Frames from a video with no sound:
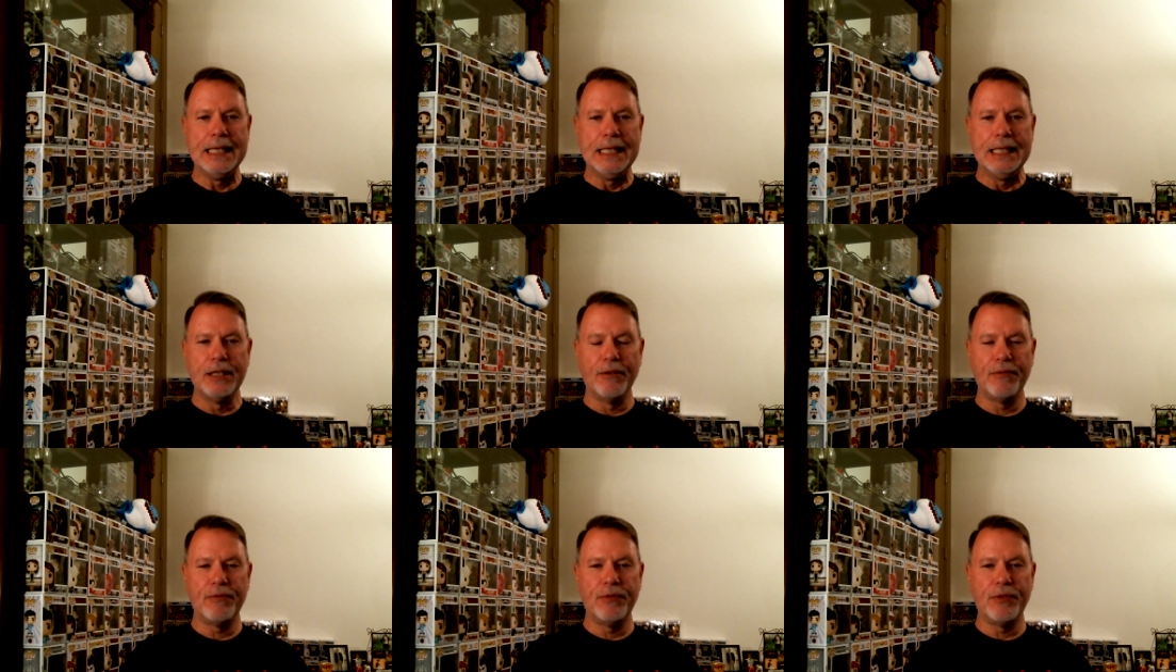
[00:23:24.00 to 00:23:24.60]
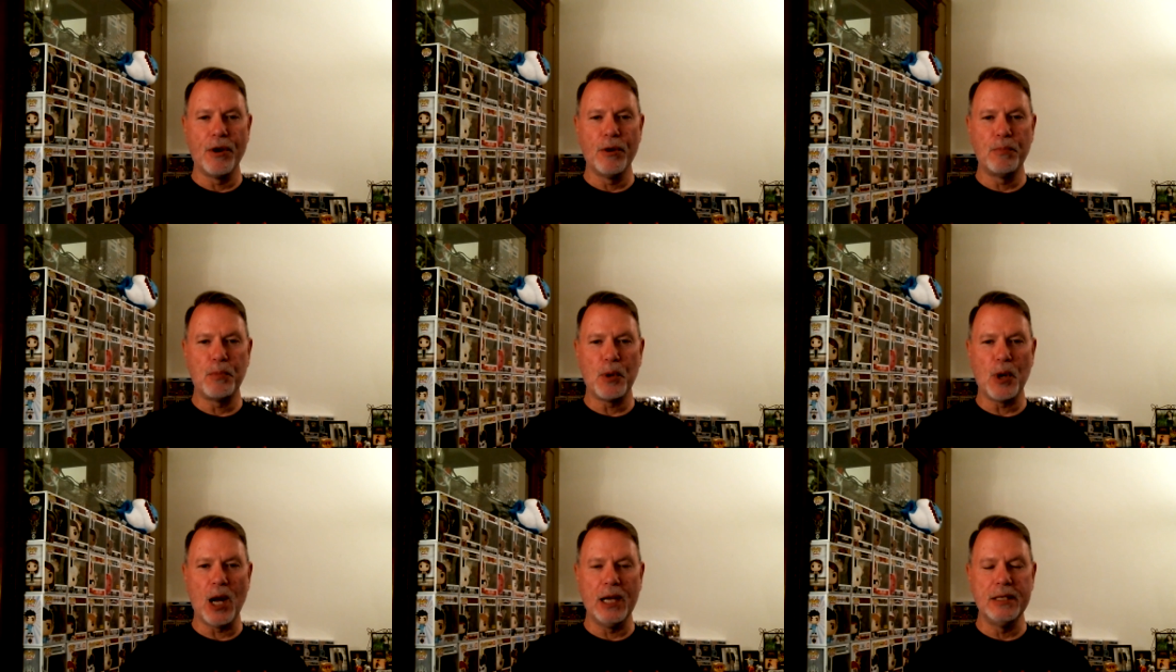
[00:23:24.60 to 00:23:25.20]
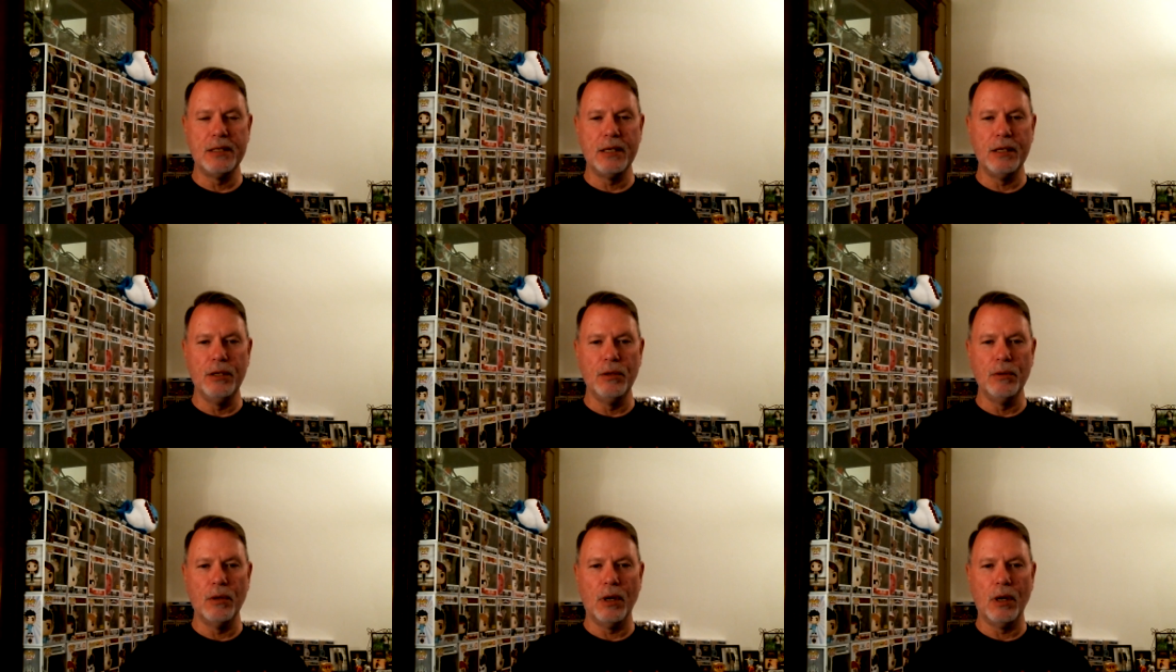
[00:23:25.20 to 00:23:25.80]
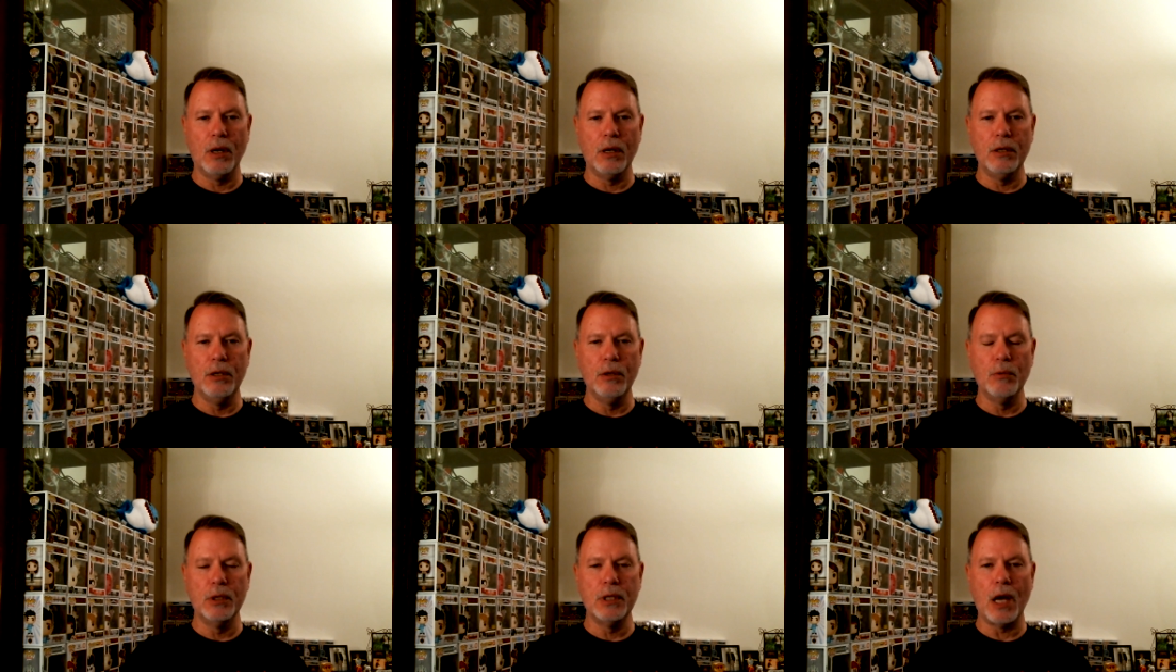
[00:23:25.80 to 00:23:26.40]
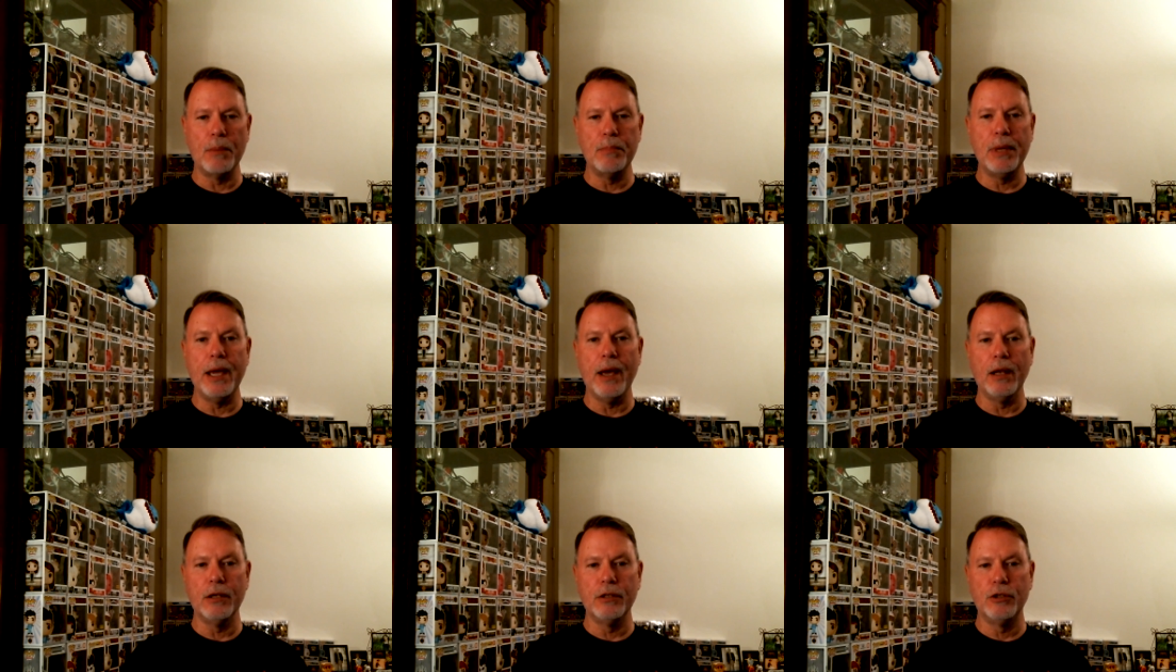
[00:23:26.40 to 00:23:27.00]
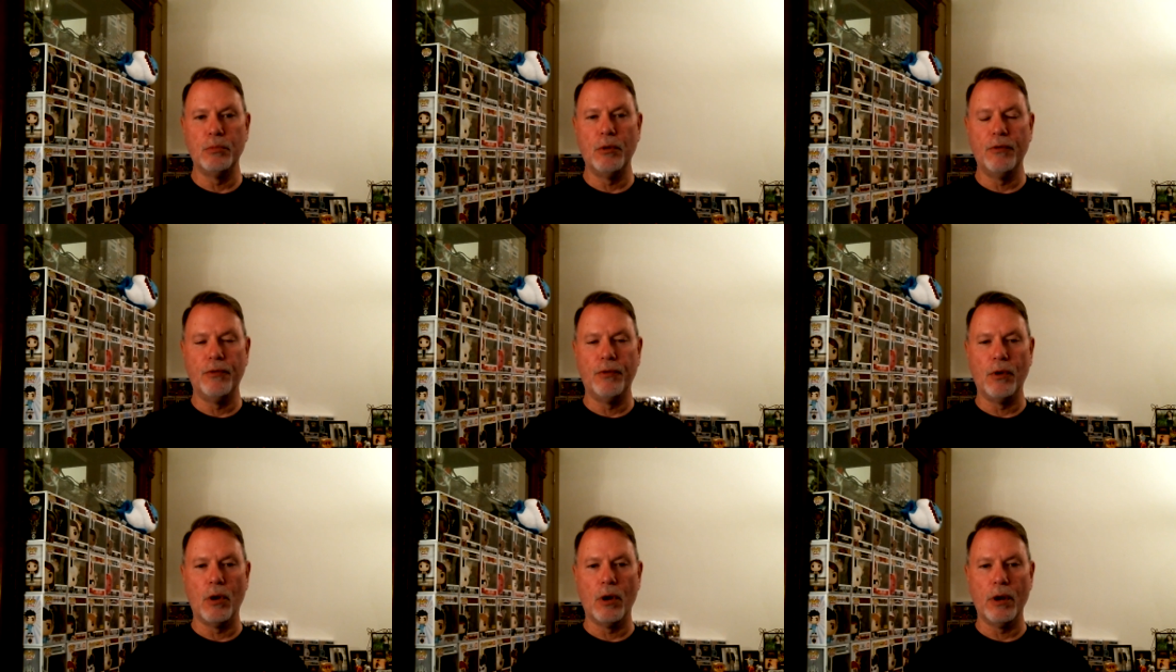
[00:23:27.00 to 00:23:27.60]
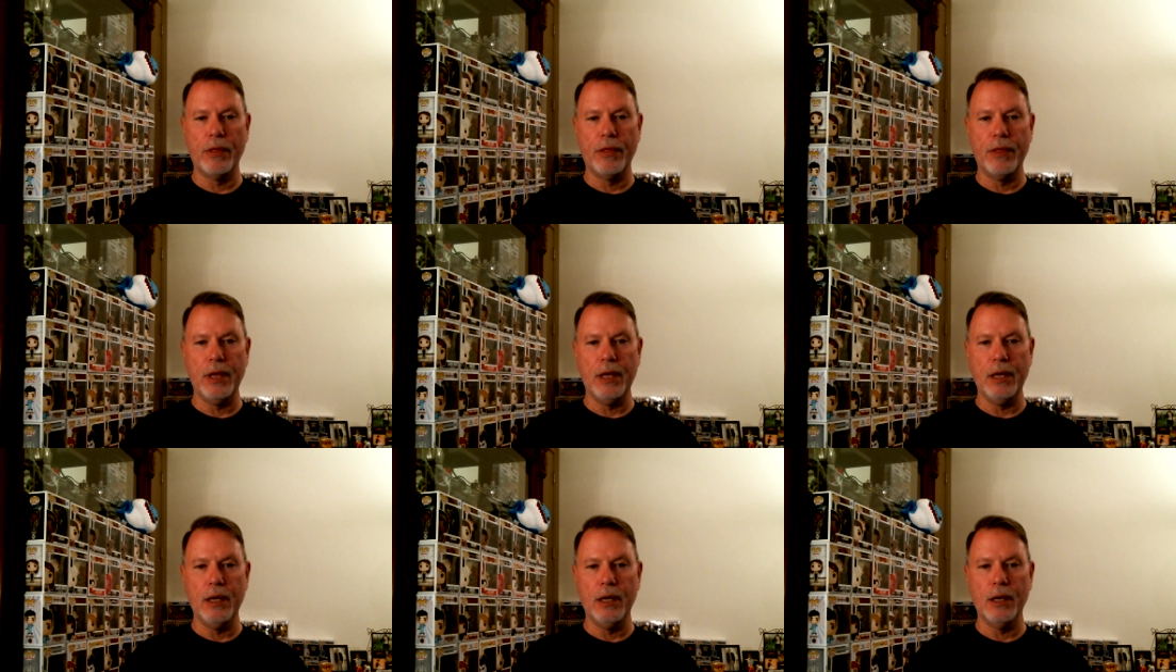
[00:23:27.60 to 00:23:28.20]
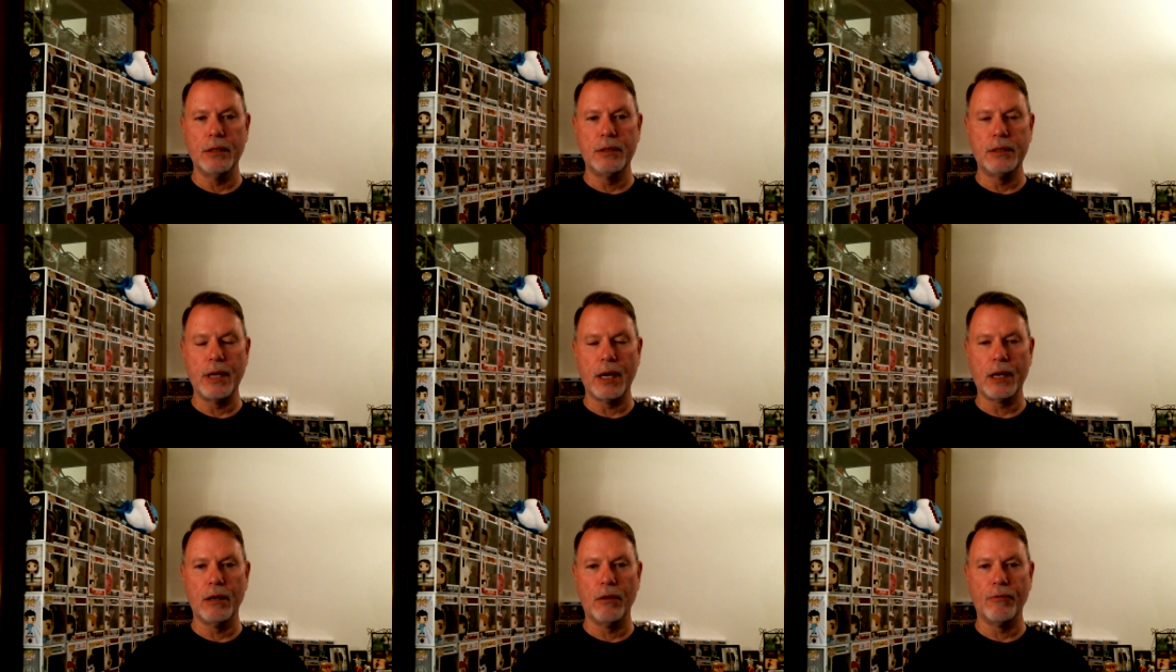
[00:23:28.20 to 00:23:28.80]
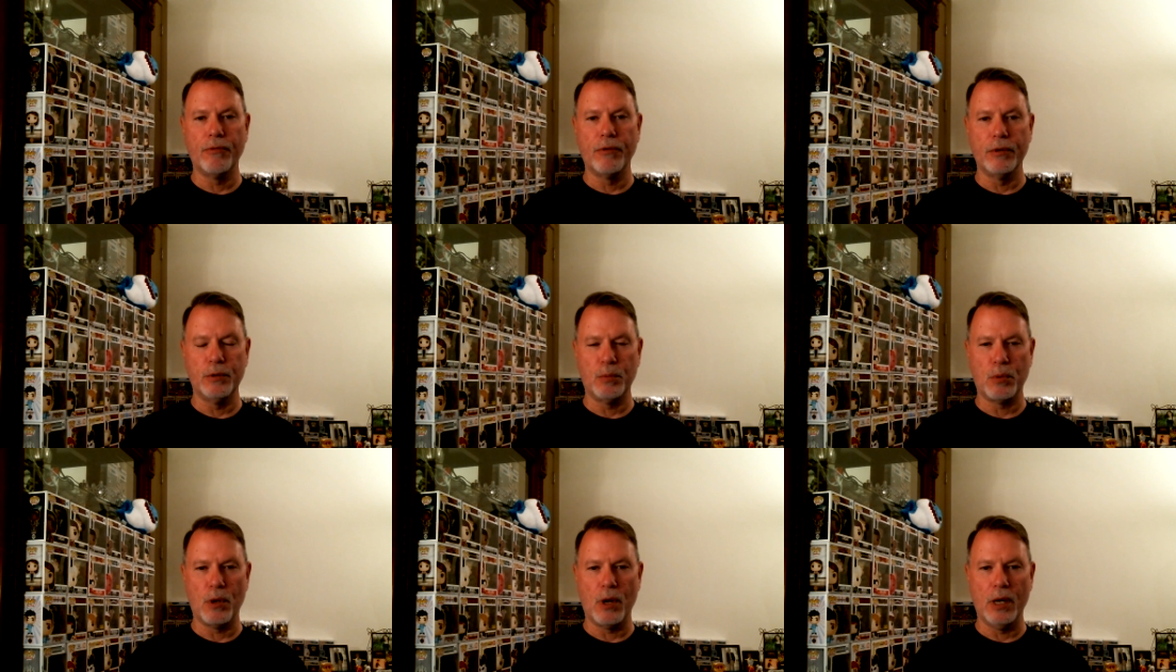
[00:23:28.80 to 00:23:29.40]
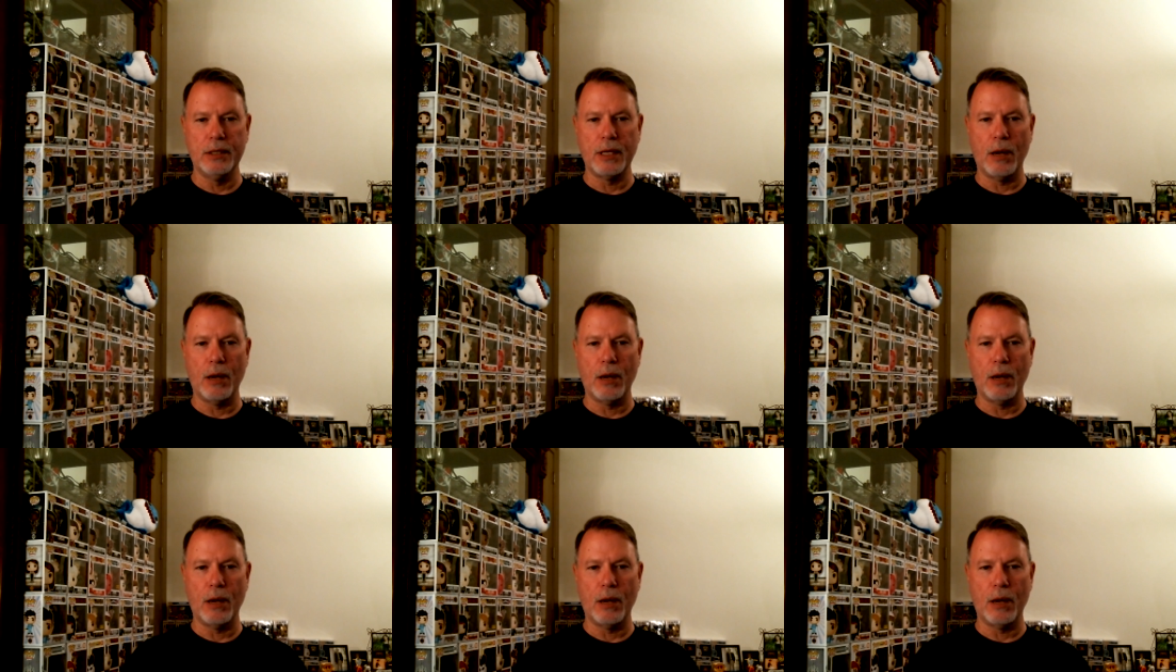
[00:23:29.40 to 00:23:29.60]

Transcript: the third prize, then you uh, you will not be eligible for the second or first prize.